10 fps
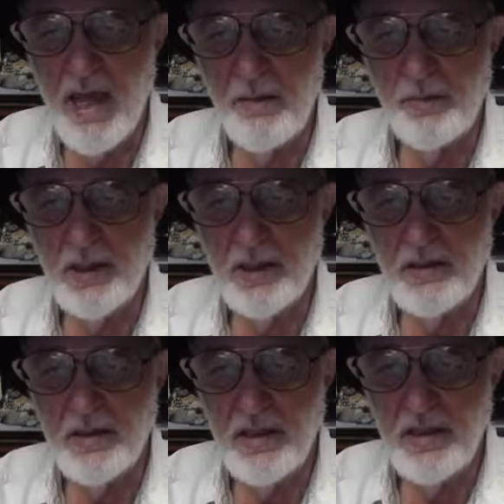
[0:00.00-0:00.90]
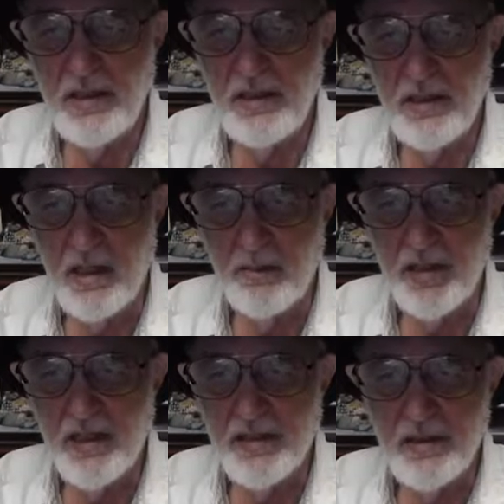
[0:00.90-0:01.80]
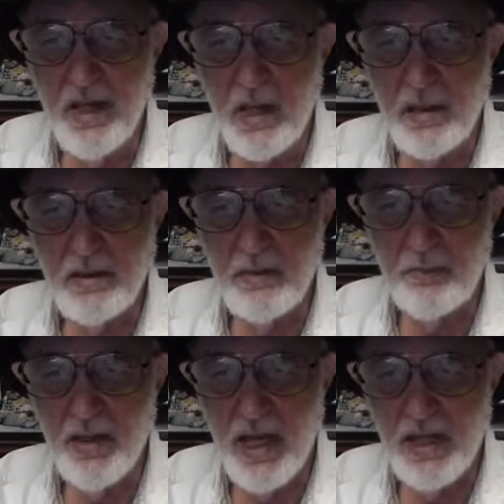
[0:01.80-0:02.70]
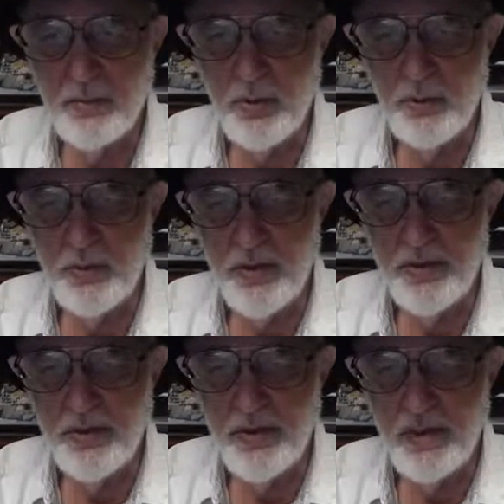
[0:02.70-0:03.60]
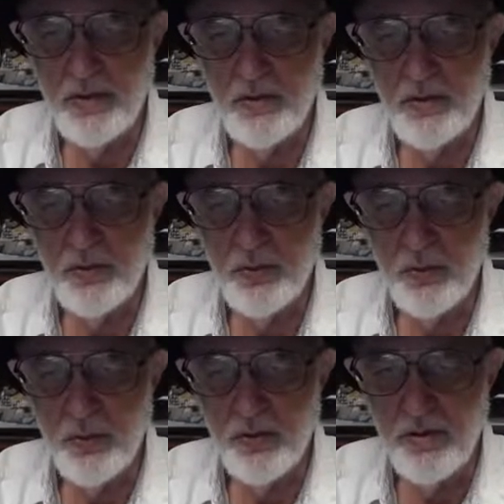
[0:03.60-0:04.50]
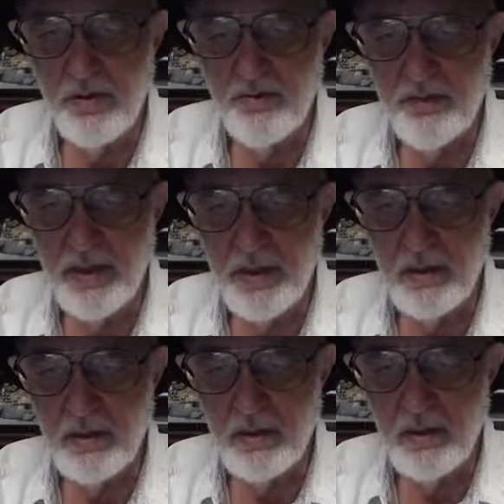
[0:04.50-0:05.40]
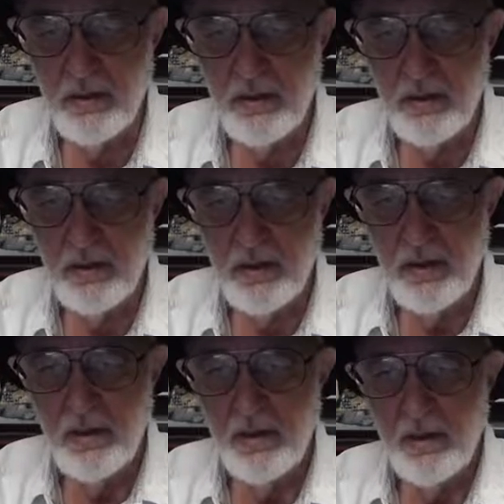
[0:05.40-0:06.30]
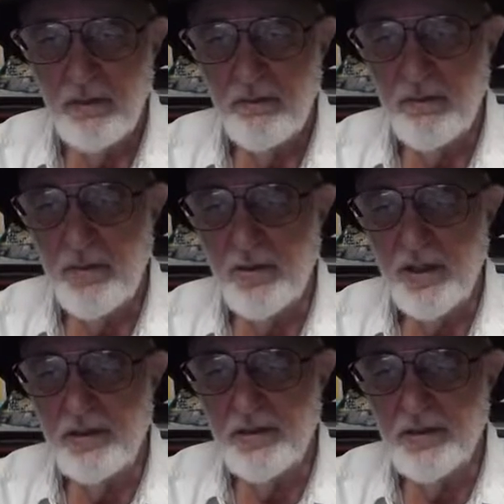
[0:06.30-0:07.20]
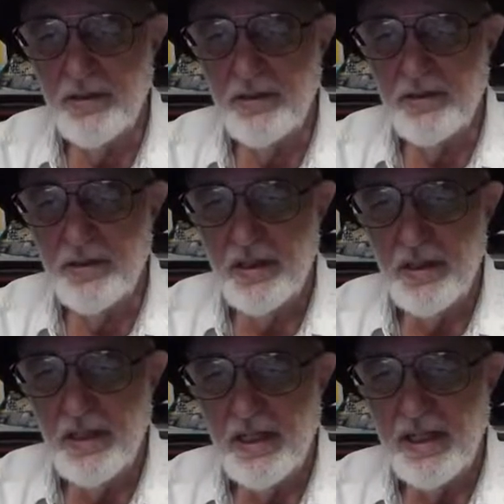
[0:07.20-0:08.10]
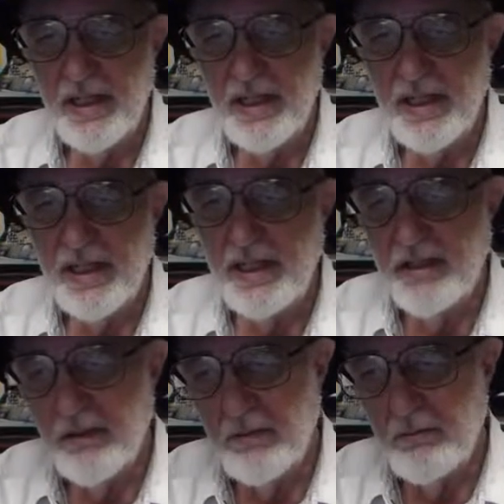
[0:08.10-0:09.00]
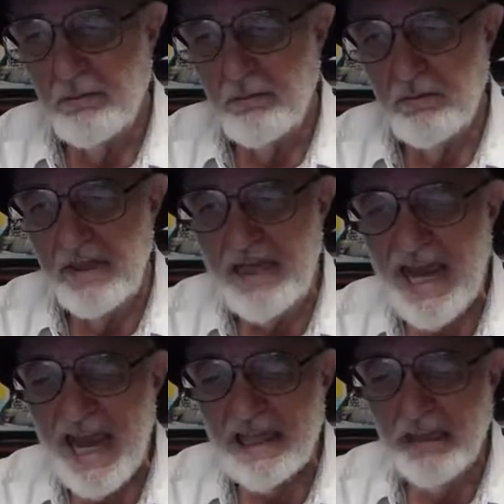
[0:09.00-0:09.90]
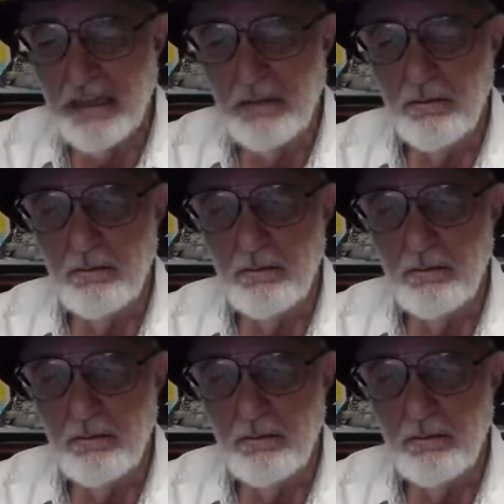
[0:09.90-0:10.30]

applicant's income is not compatible with the insured vehicle. For instance, a nanny